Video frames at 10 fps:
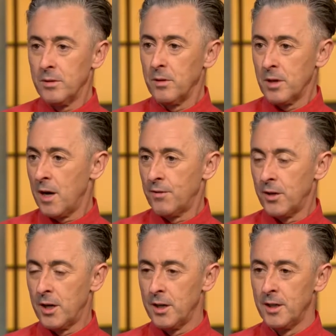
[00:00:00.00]
look
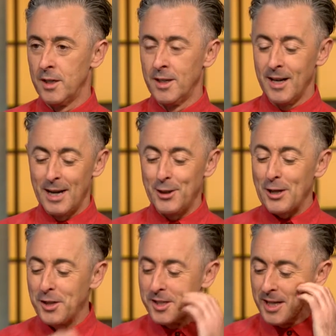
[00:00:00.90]
after her, and she
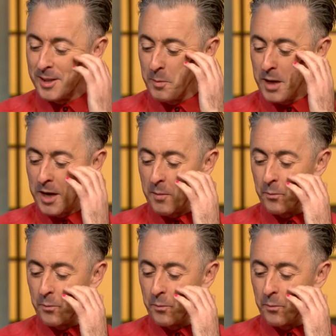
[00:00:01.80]
actually said to me,